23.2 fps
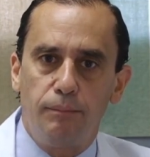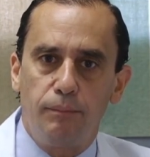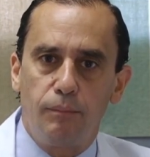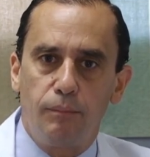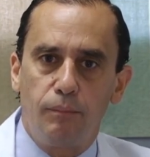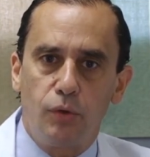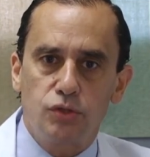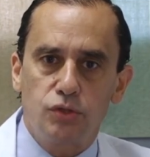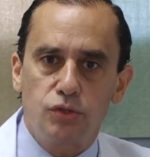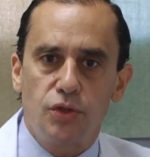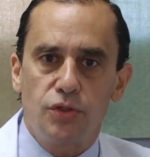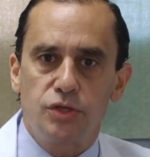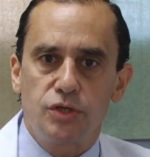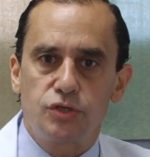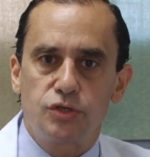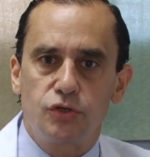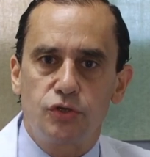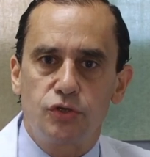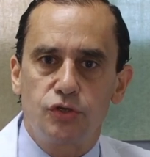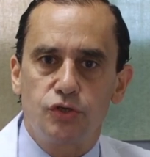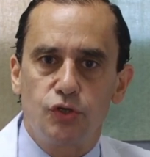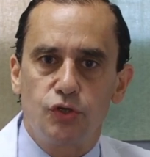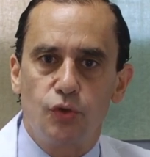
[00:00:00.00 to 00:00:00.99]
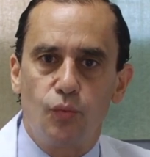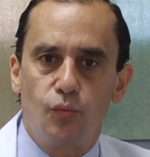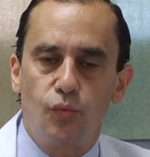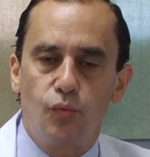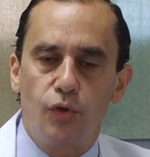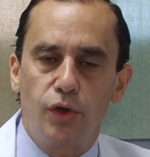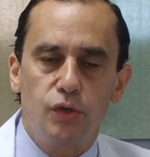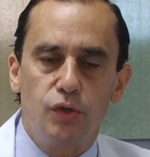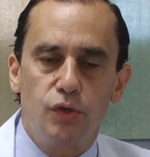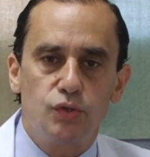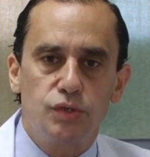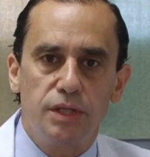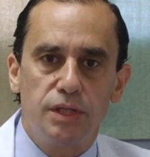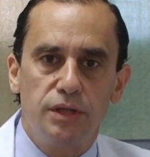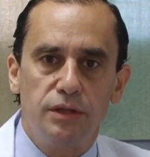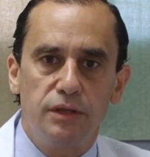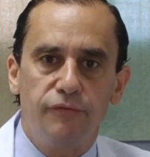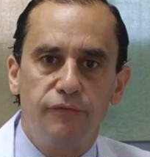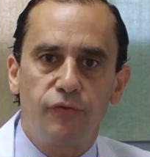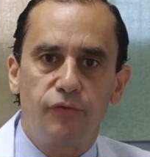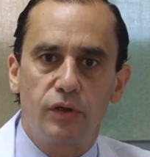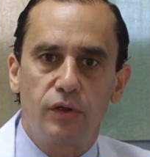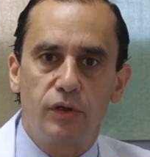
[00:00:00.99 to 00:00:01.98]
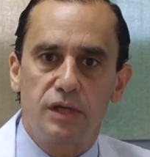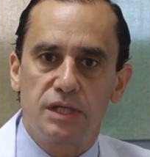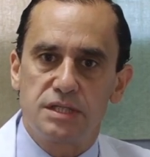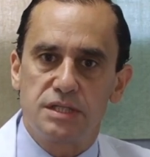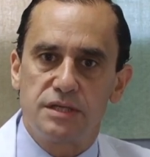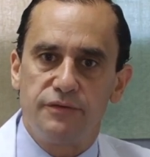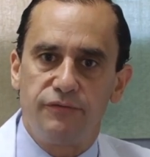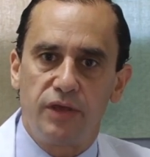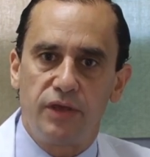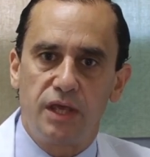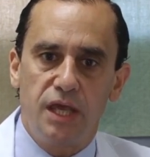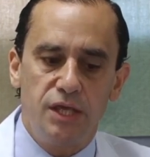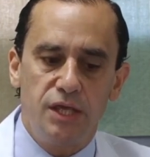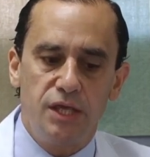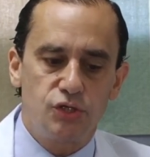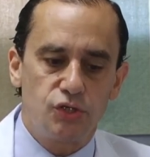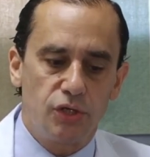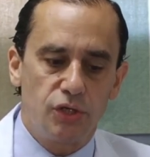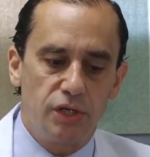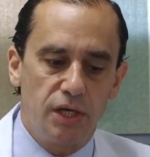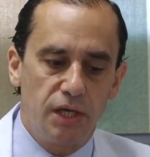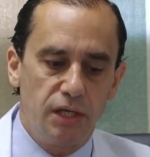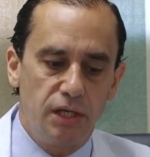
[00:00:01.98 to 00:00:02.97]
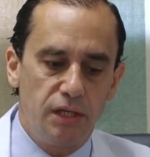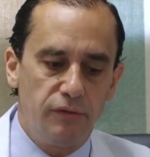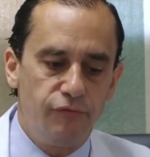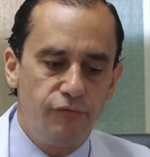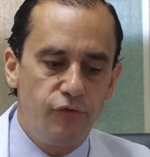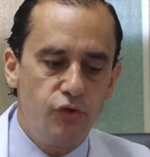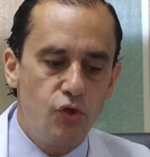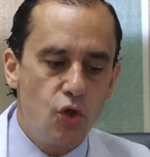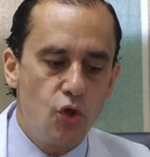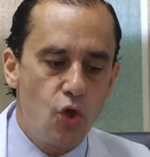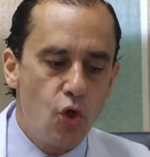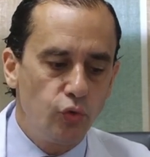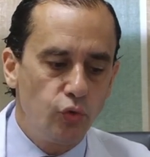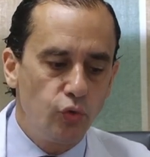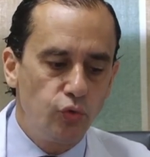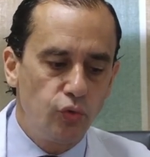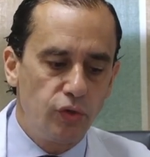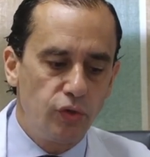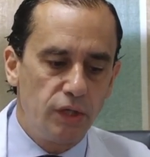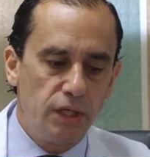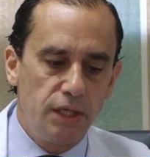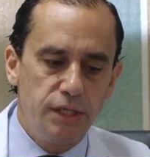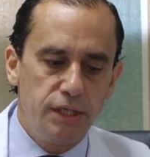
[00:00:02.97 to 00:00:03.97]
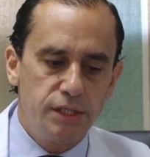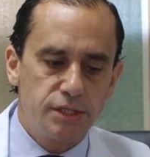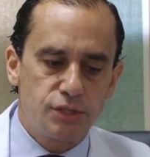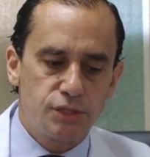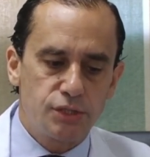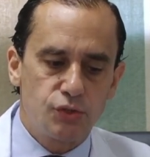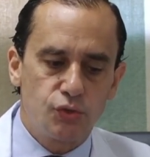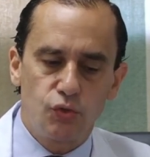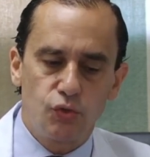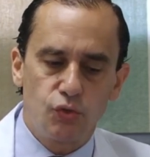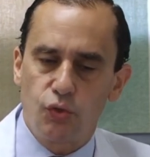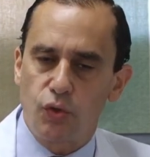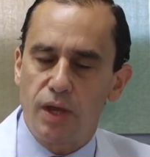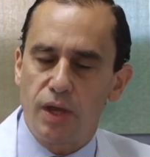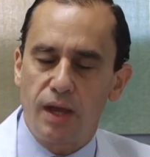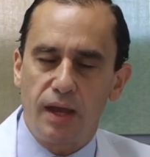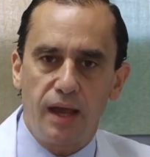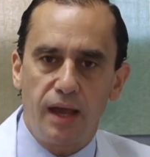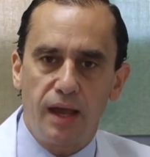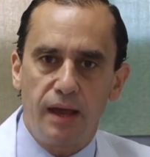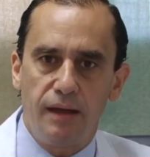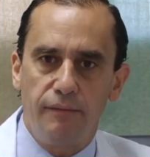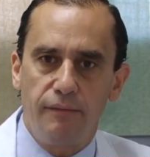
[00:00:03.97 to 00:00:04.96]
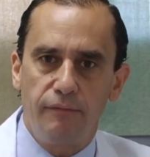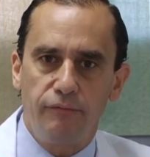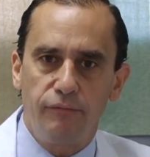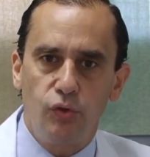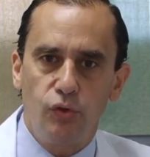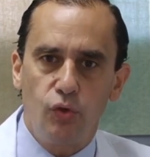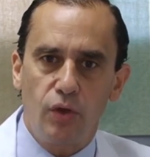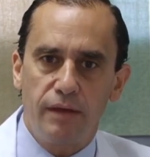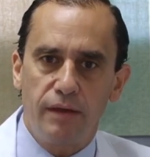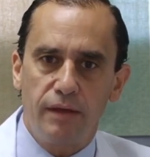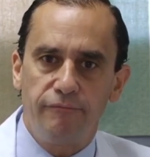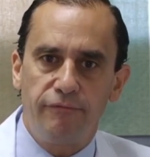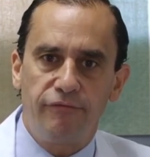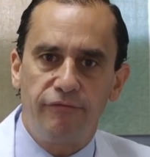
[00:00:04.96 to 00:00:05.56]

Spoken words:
most of the surgeons were using different classification, and if you go to the literature, you can